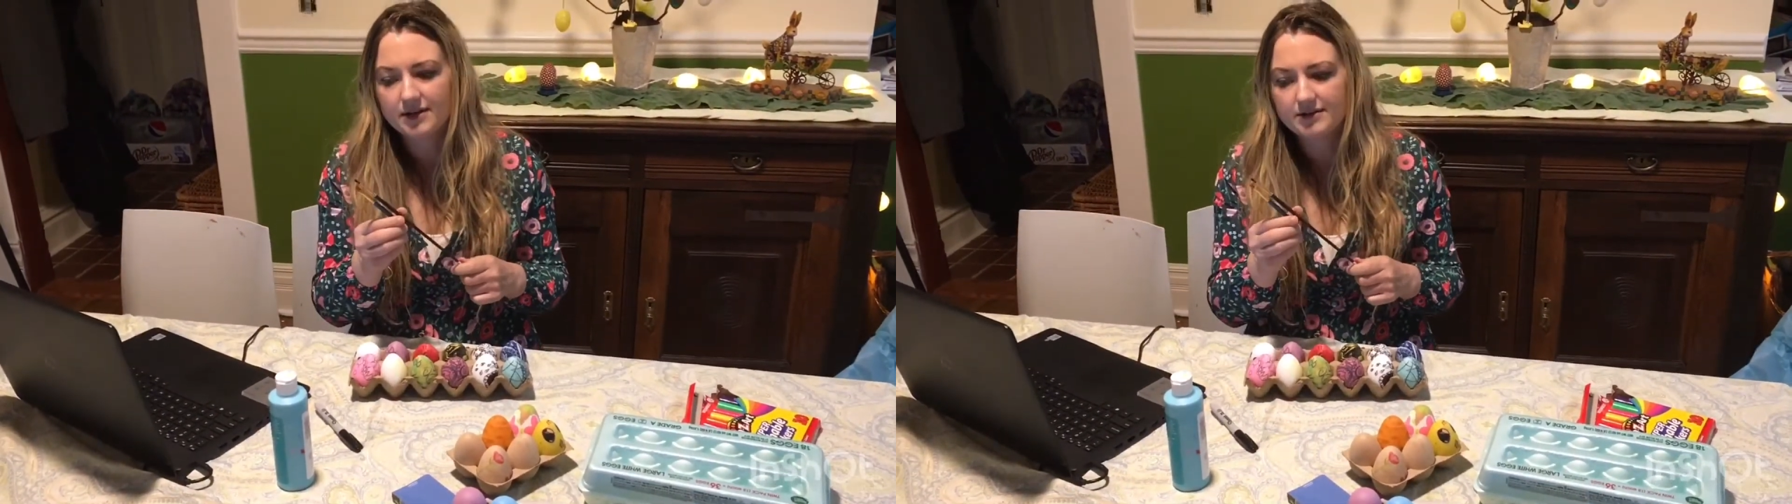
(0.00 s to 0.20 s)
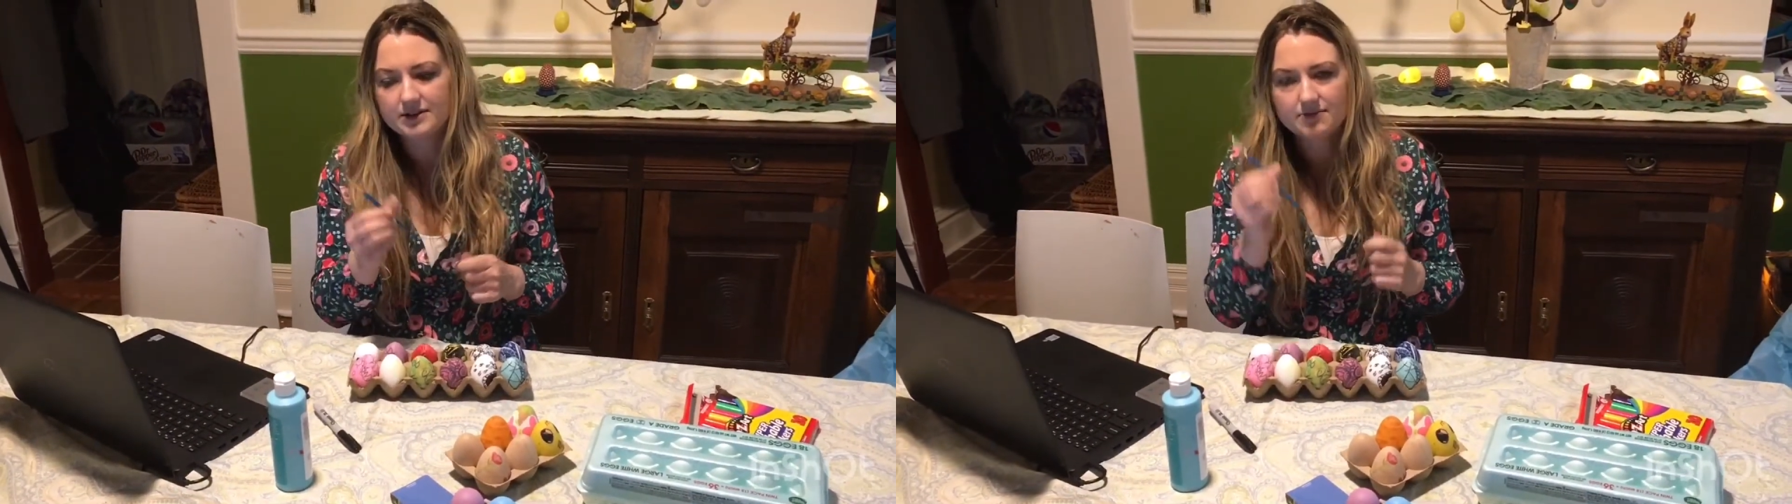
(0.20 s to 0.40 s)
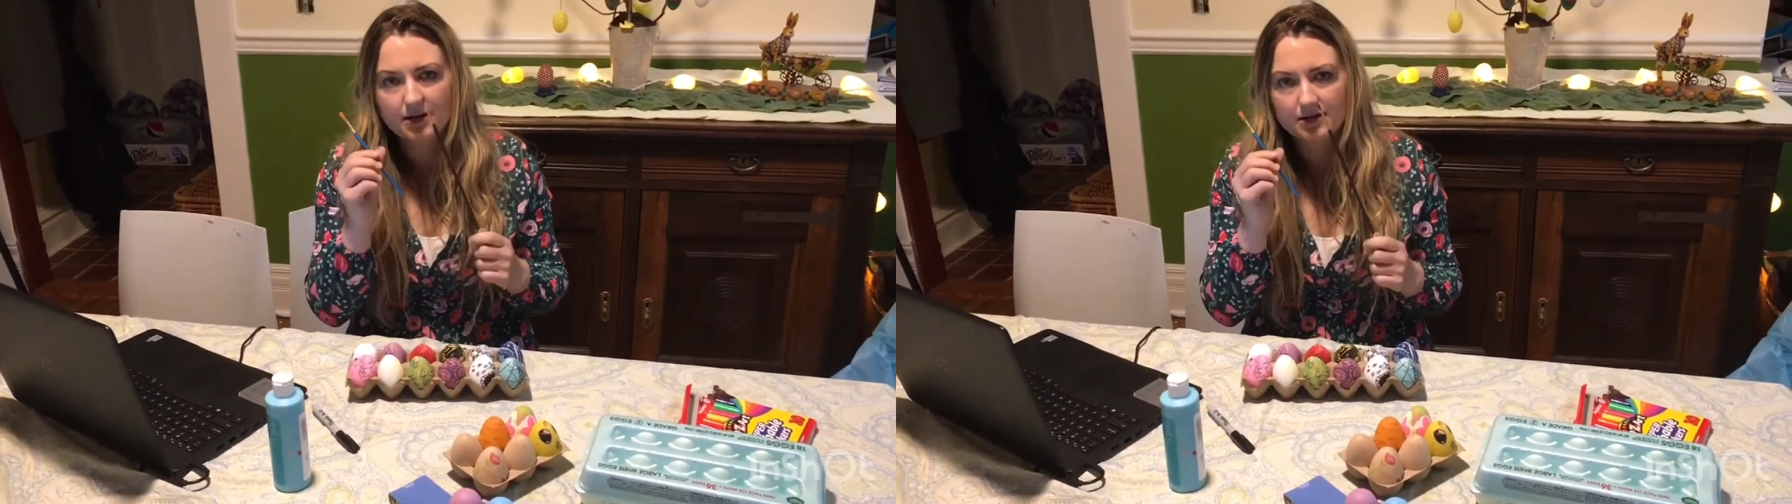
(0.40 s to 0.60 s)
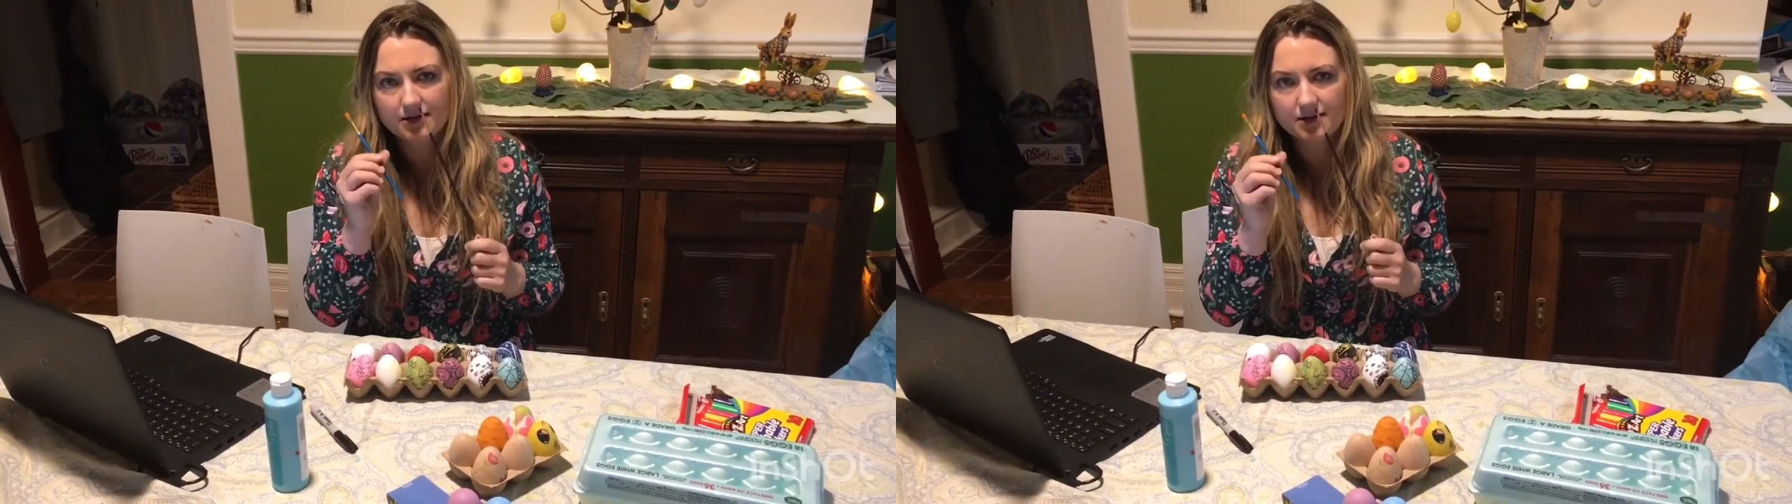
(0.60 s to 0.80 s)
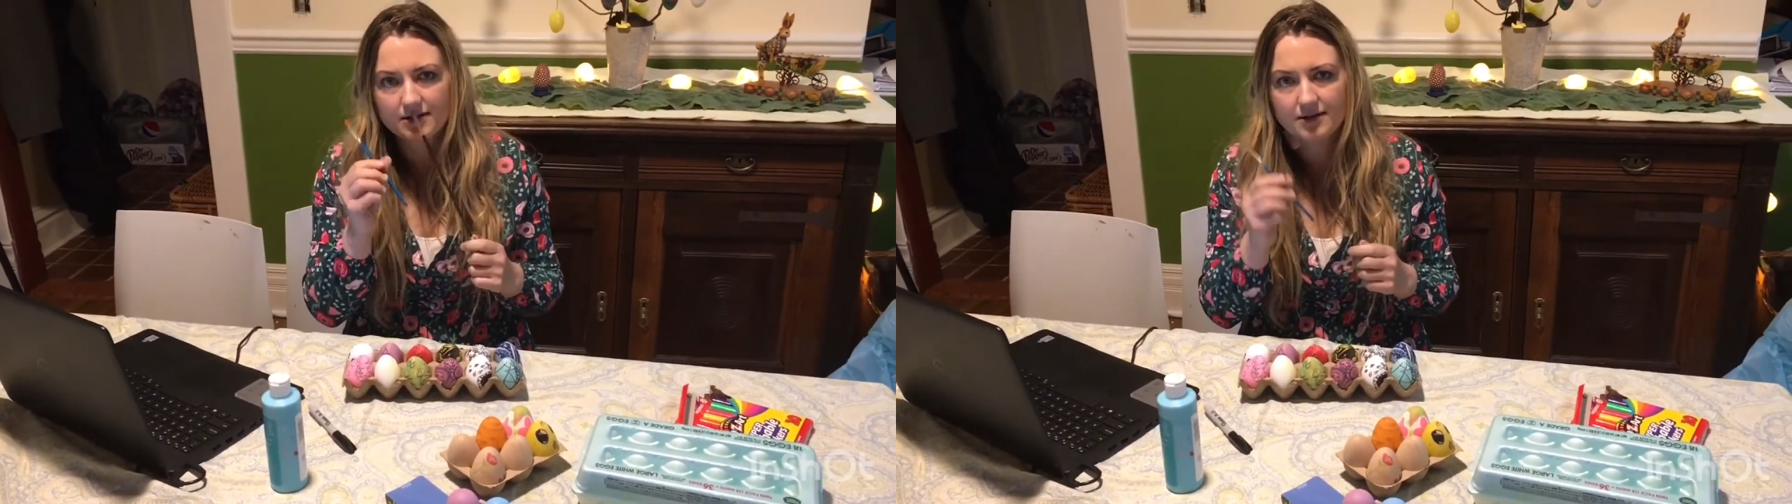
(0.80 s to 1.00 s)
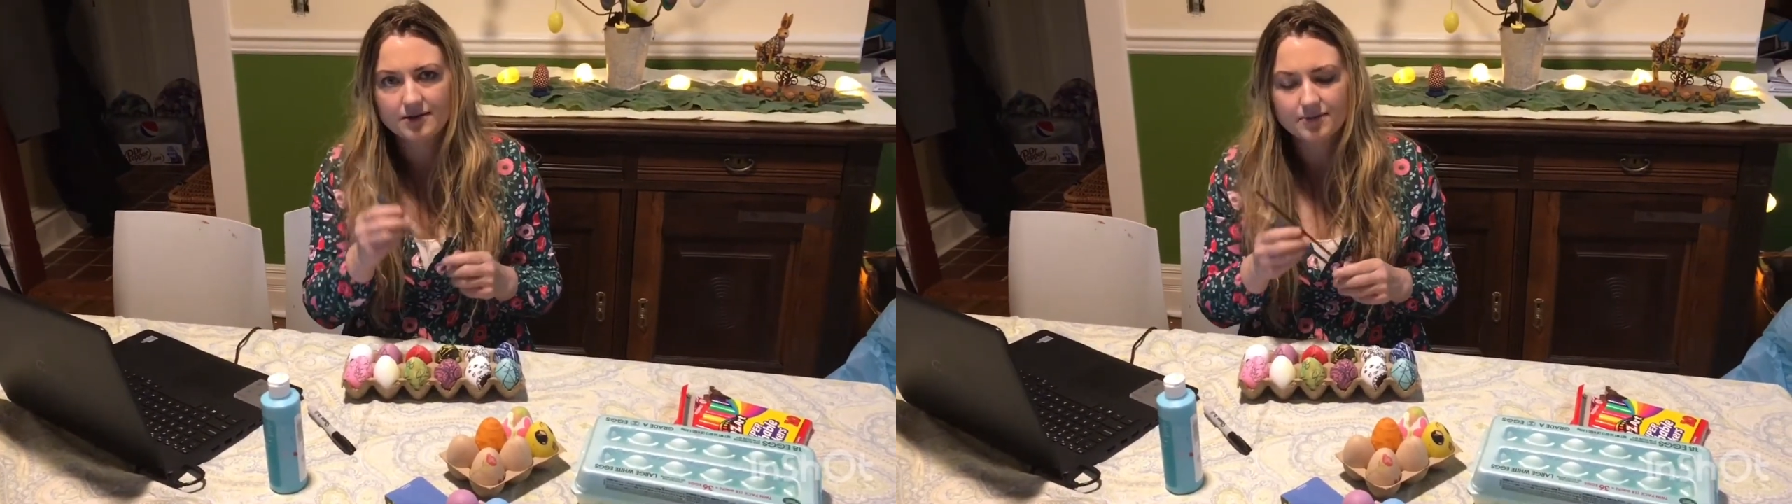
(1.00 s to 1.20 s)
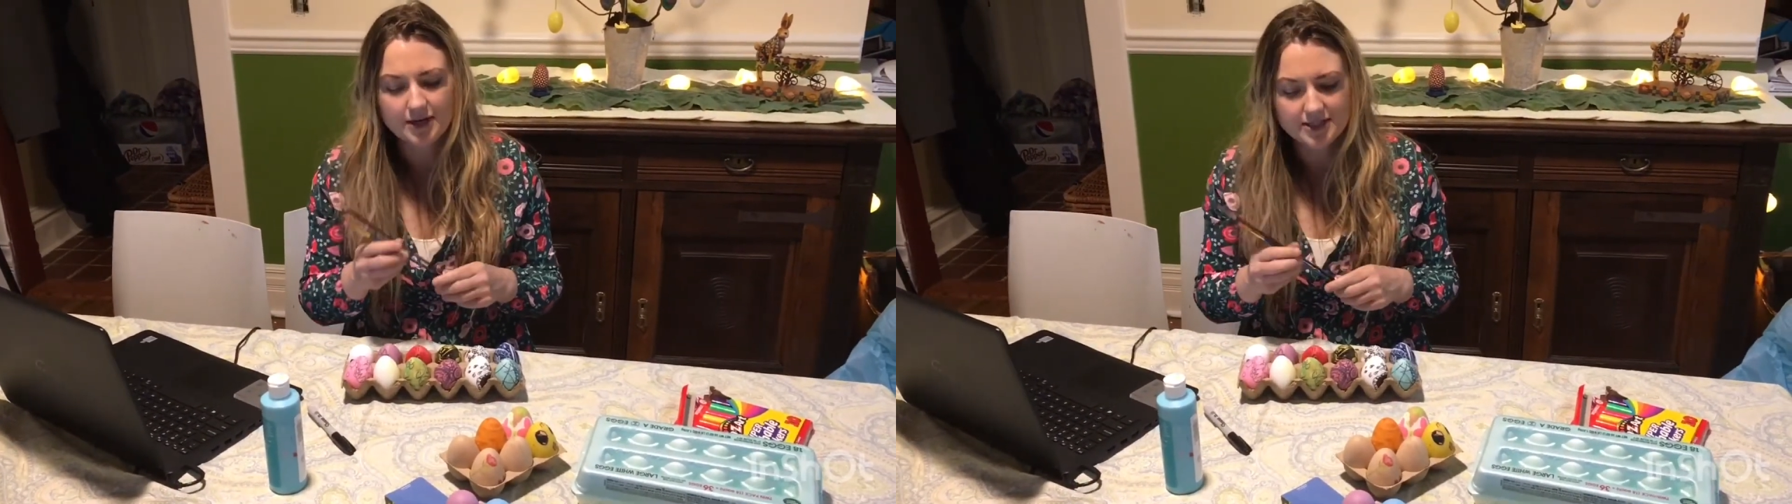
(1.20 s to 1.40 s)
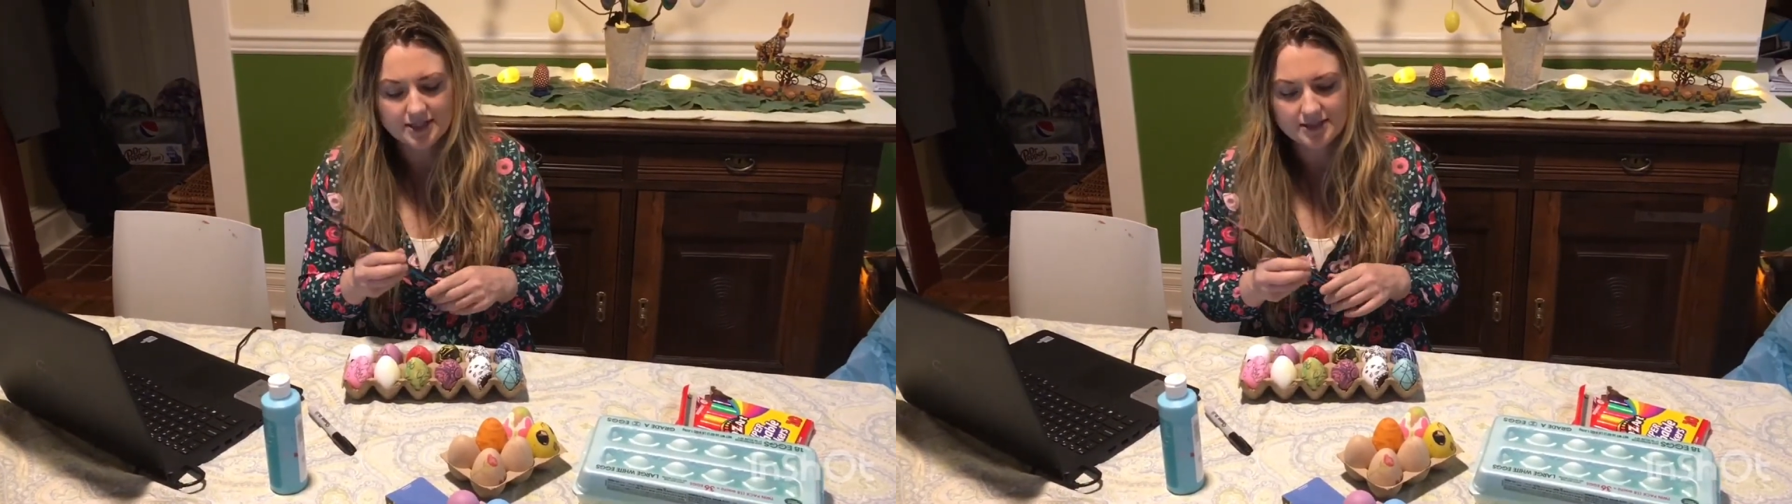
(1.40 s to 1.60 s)
smaller
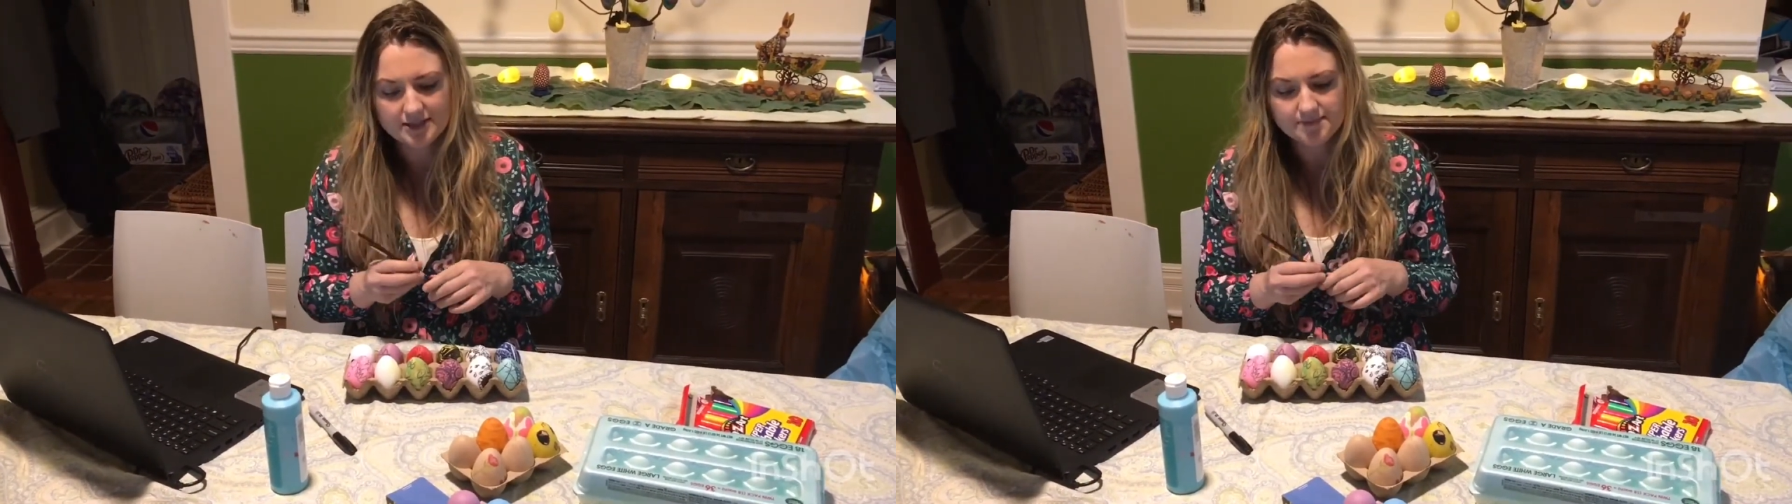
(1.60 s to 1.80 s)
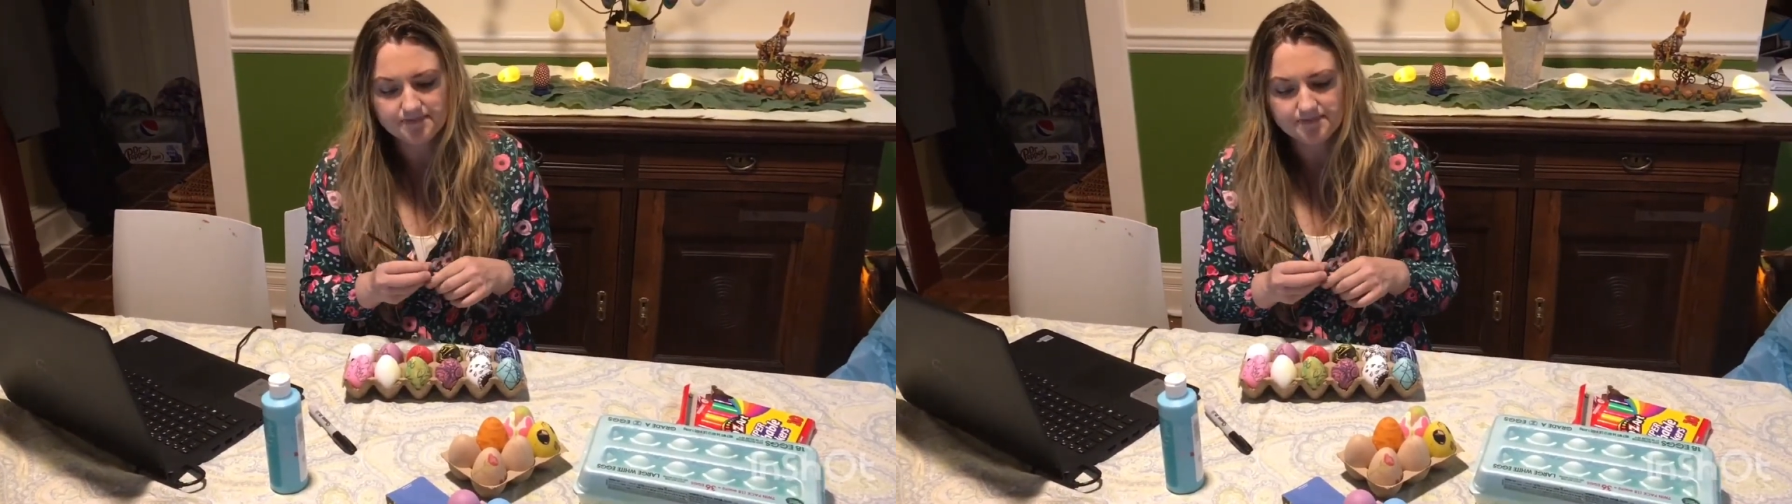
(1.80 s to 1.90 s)
brushes.